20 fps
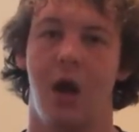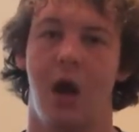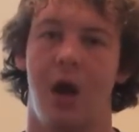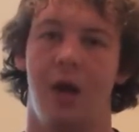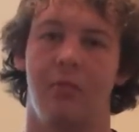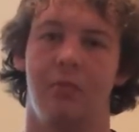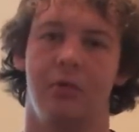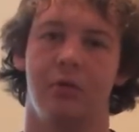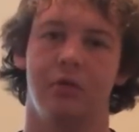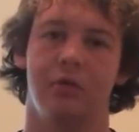
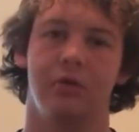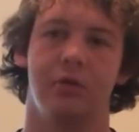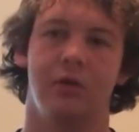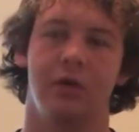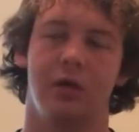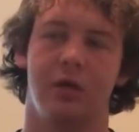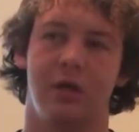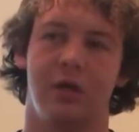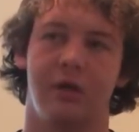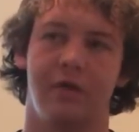I'm also
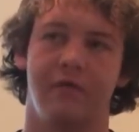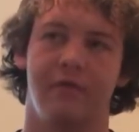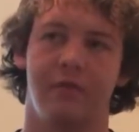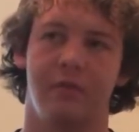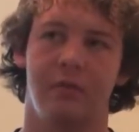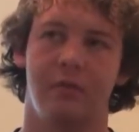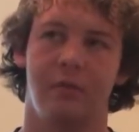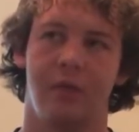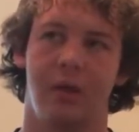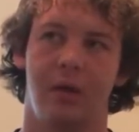going to give you
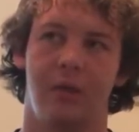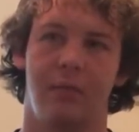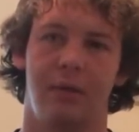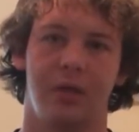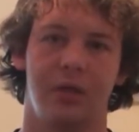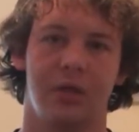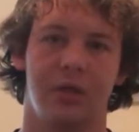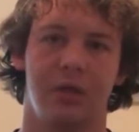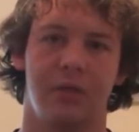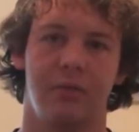my
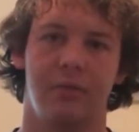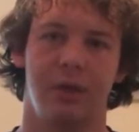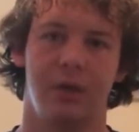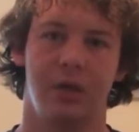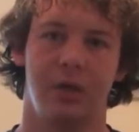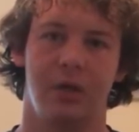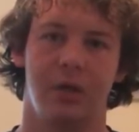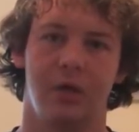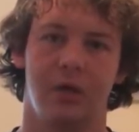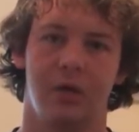basic
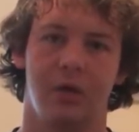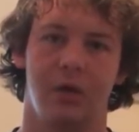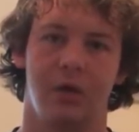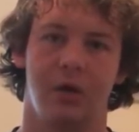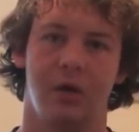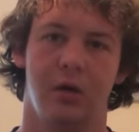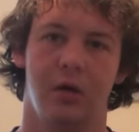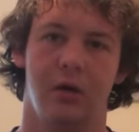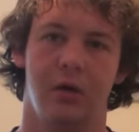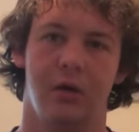opinion
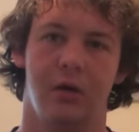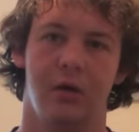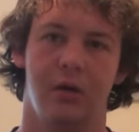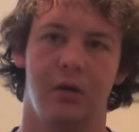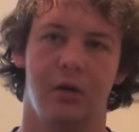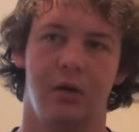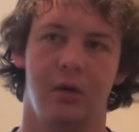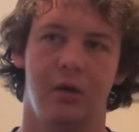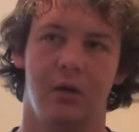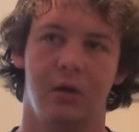on
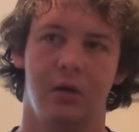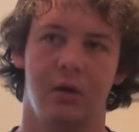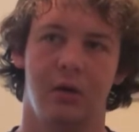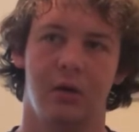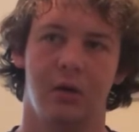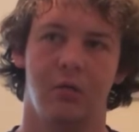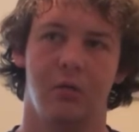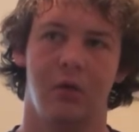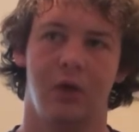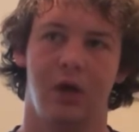
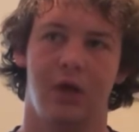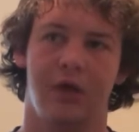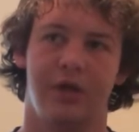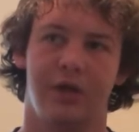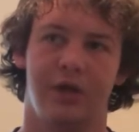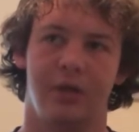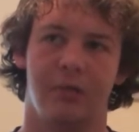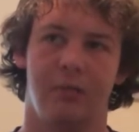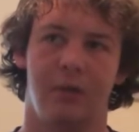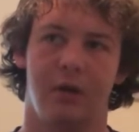what I
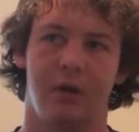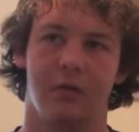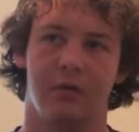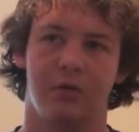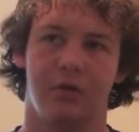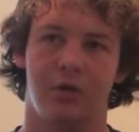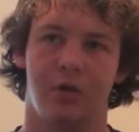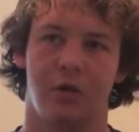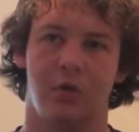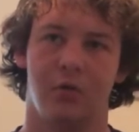think about
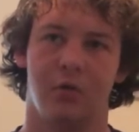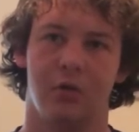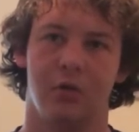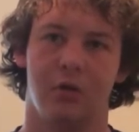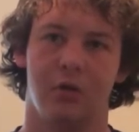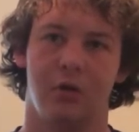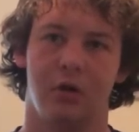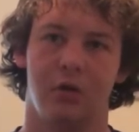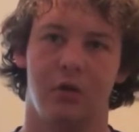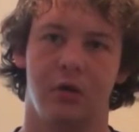Star Wars
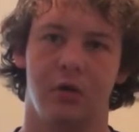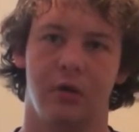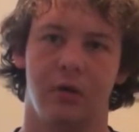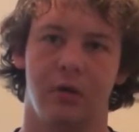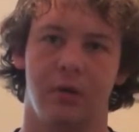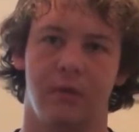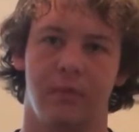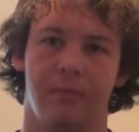currently.